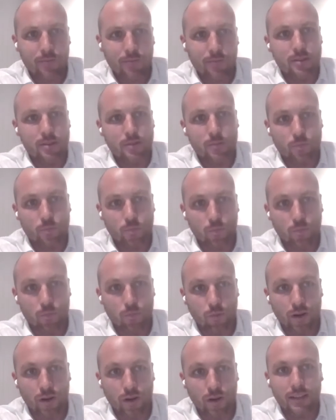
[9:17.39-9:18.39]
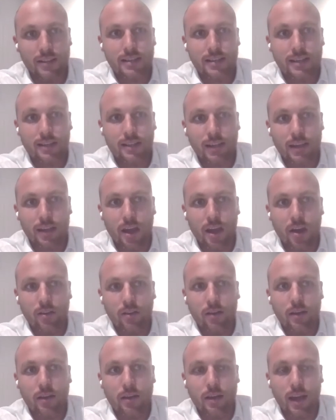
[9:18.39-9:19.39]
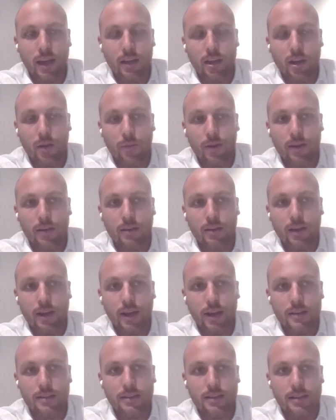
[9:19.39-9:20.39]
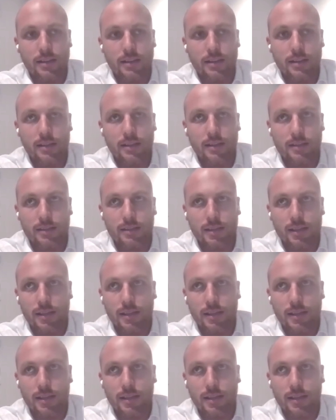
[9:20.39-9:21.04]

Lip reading: which is realistically the only economic tin